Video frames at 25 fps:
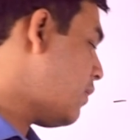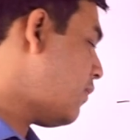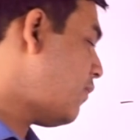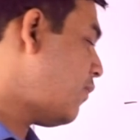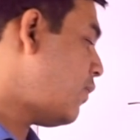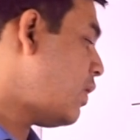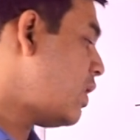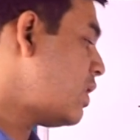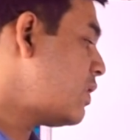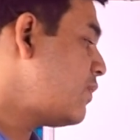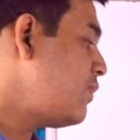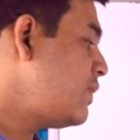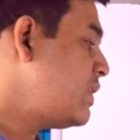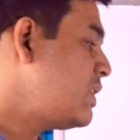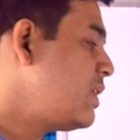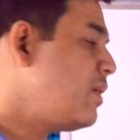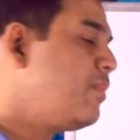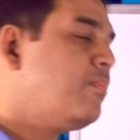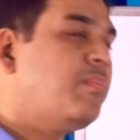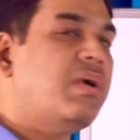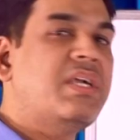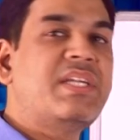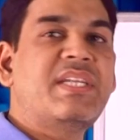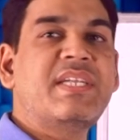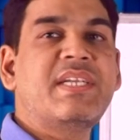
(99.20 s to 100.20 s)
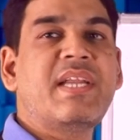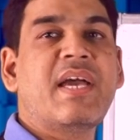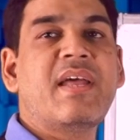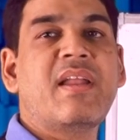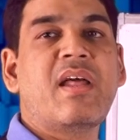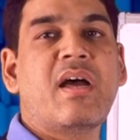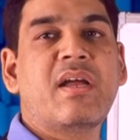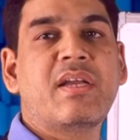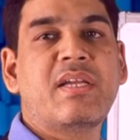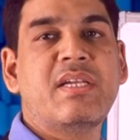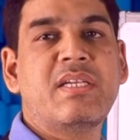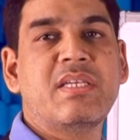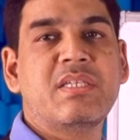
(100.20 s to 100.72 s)
worked with the multi-tier
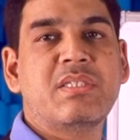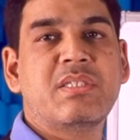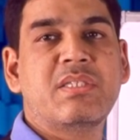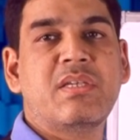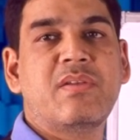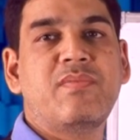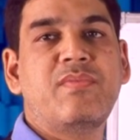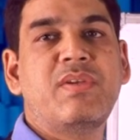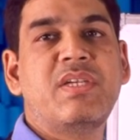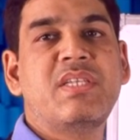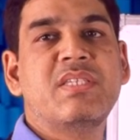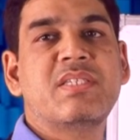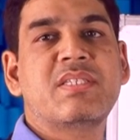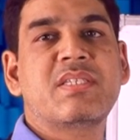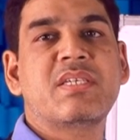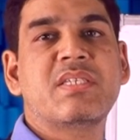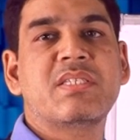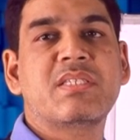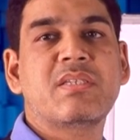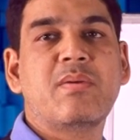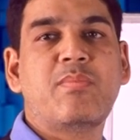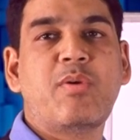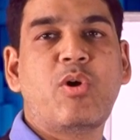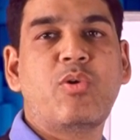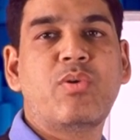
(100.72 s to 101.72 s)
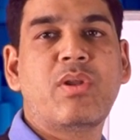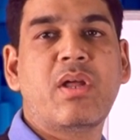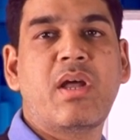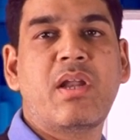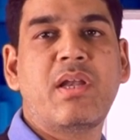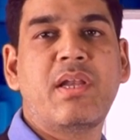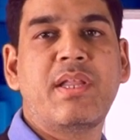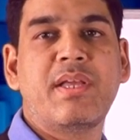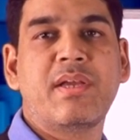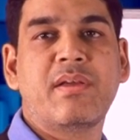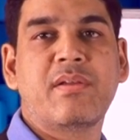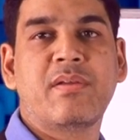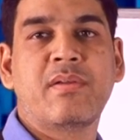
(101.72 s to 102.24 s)
architecture we discussed about
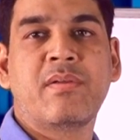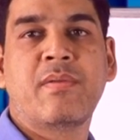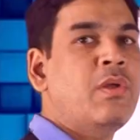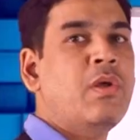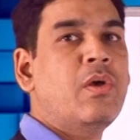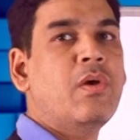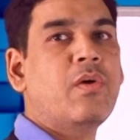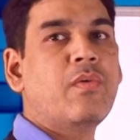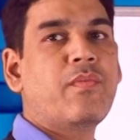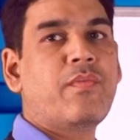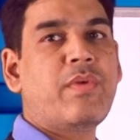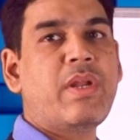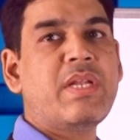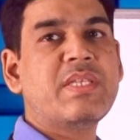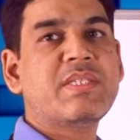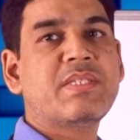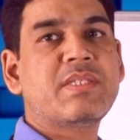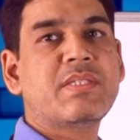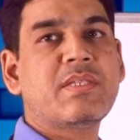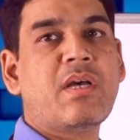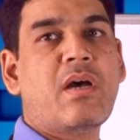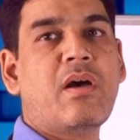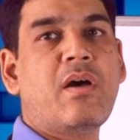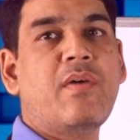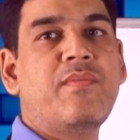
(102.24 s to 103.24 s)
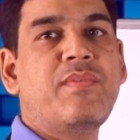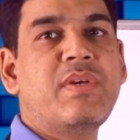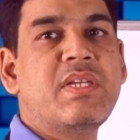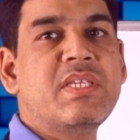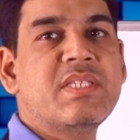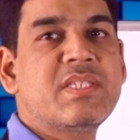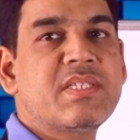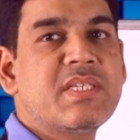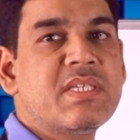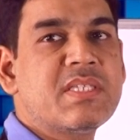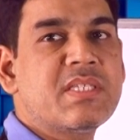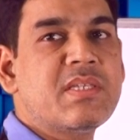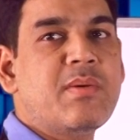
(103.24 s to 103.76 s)
earlier. Friends, uh, we
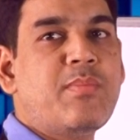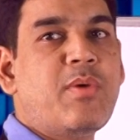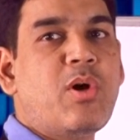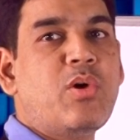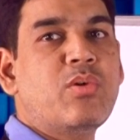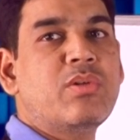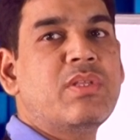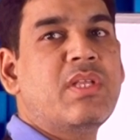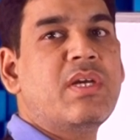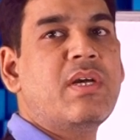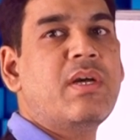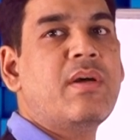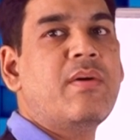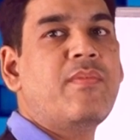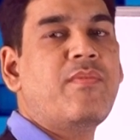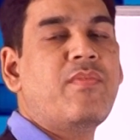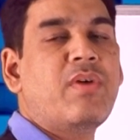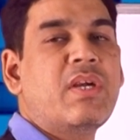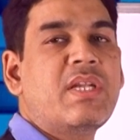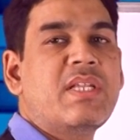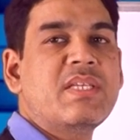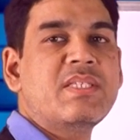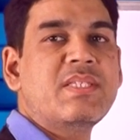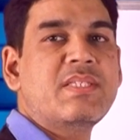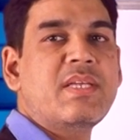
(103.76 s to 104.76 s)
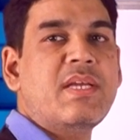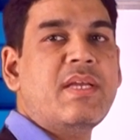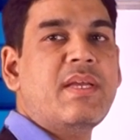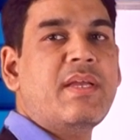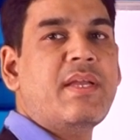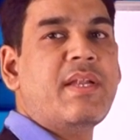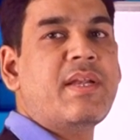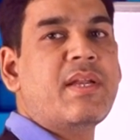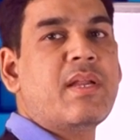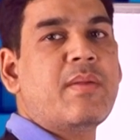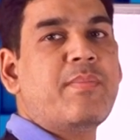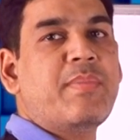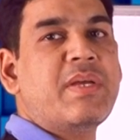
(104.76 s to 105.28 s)
discuss about the what is the
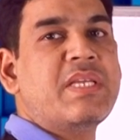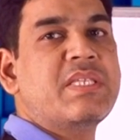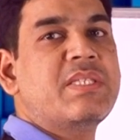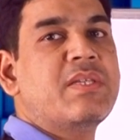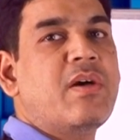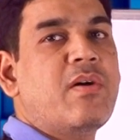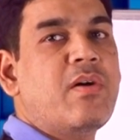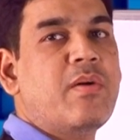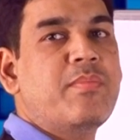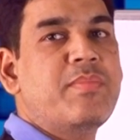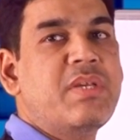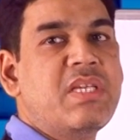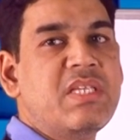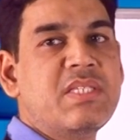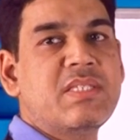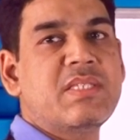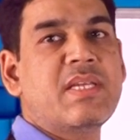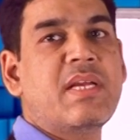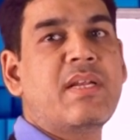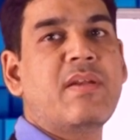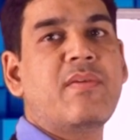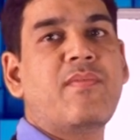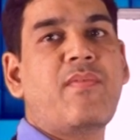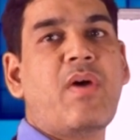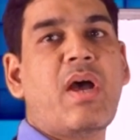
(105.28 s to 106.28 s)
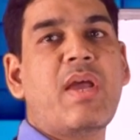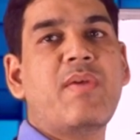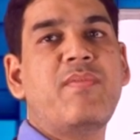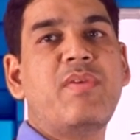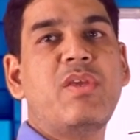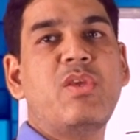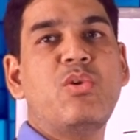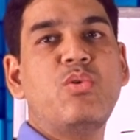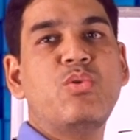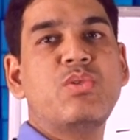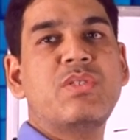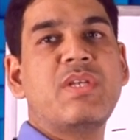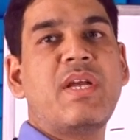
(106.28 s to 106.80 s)
enterprise Java Beans and why we
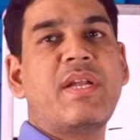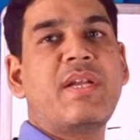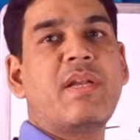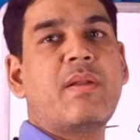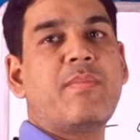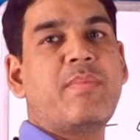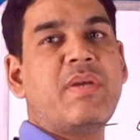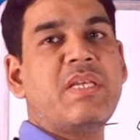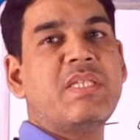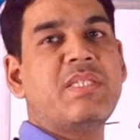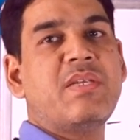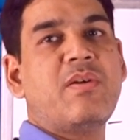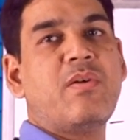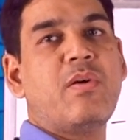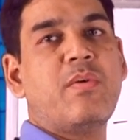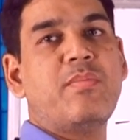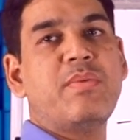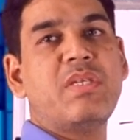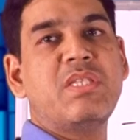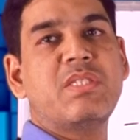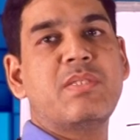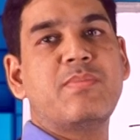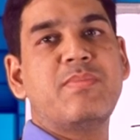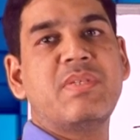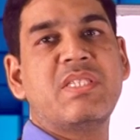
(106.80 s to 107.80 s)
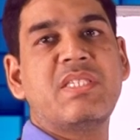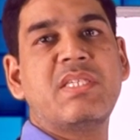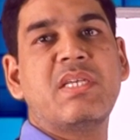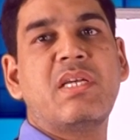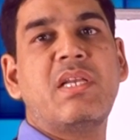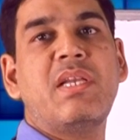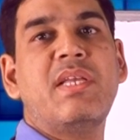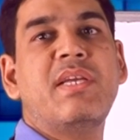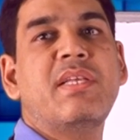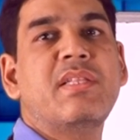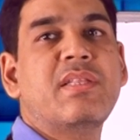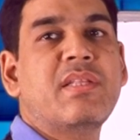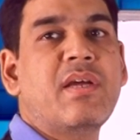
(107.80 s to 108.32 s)
use the enterprise Java Beans
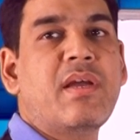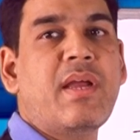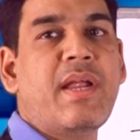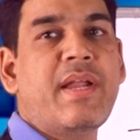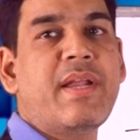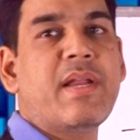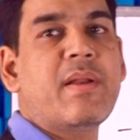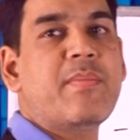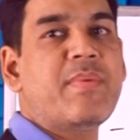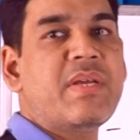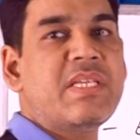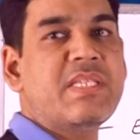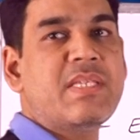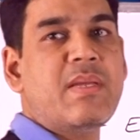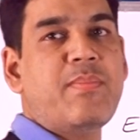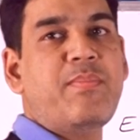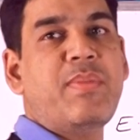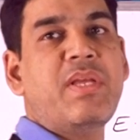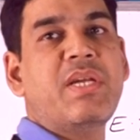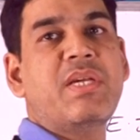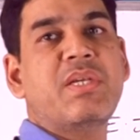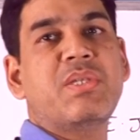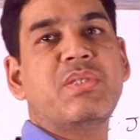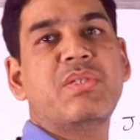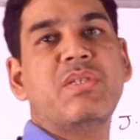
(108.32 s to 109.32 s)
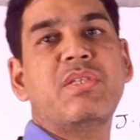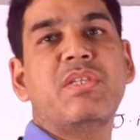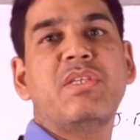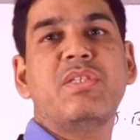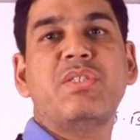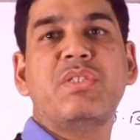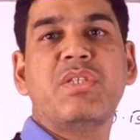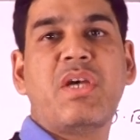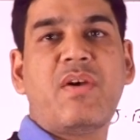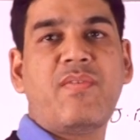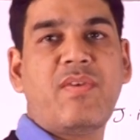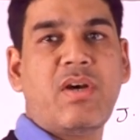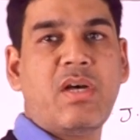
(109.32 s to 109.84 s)
basically in the enterprise application in
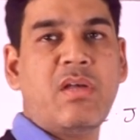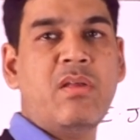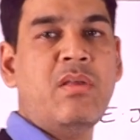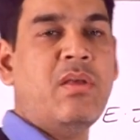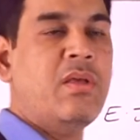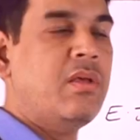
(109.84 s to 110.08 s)
Java.